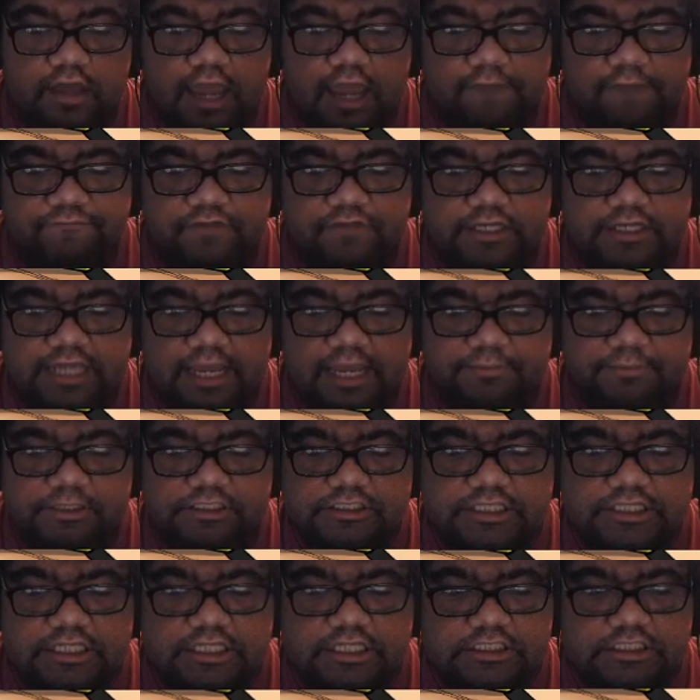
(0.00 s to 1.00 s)
If the
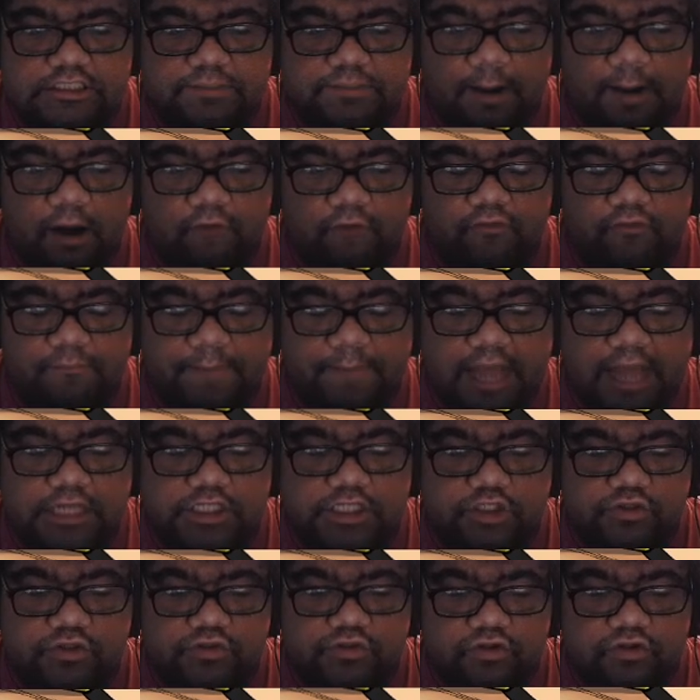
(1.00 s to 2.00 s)
Nameless see that he's a powerful
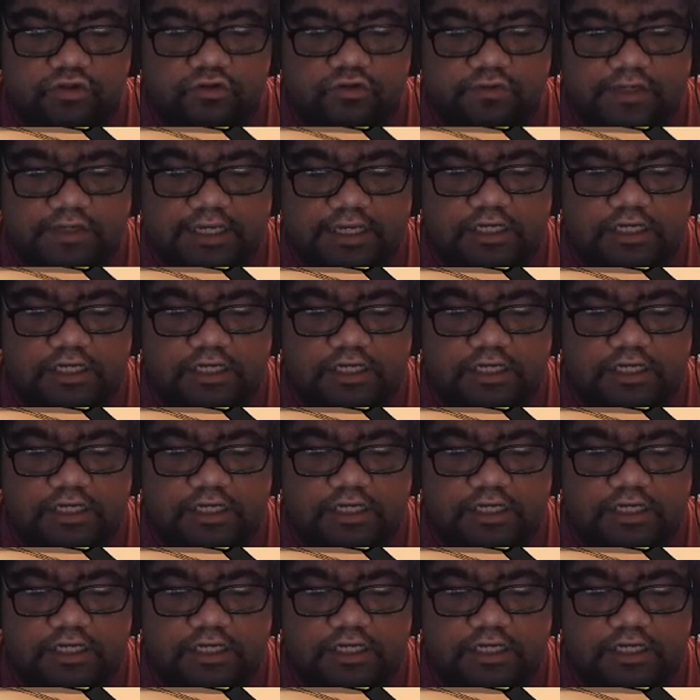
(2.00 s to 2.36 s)
magic user,